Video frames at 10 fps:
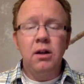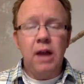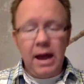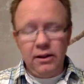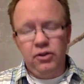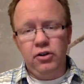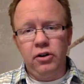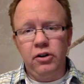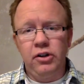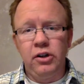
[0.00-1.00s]
at the
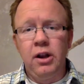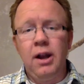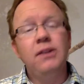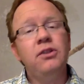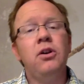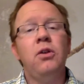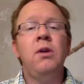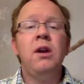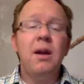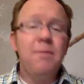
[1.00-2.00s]
church. And
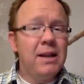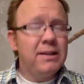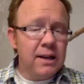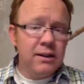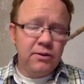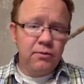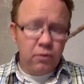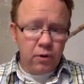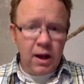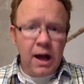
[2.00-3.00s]
so it made sense
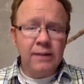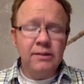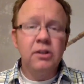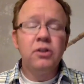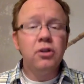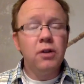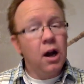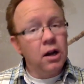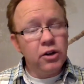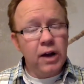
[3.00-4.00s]
for us to
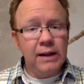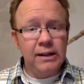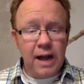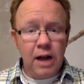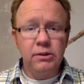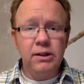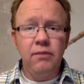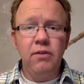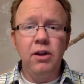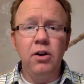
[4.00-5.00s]
contract an
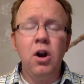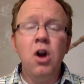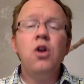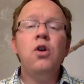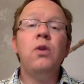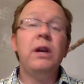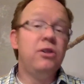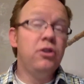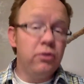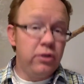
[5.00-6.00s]
outside vendor who
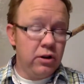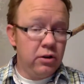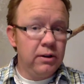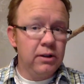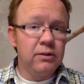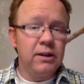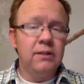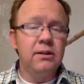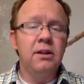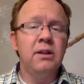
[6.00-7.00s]
is used to doing those
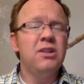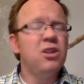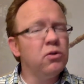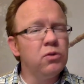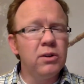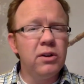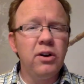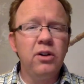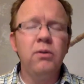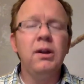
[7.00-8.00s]
kinds of things, knows what they're
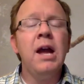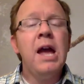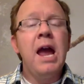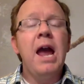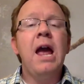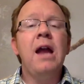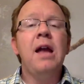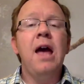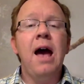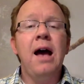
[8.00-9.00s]
doing, and
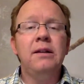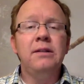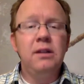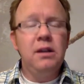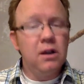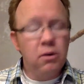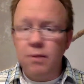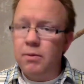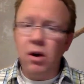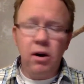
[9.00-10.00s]
has the
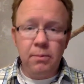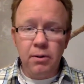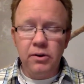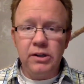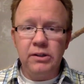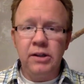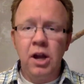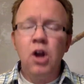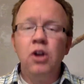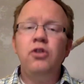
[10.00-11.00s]
equipment already purchased
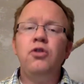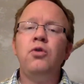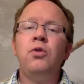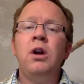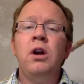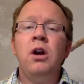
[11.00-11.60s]
to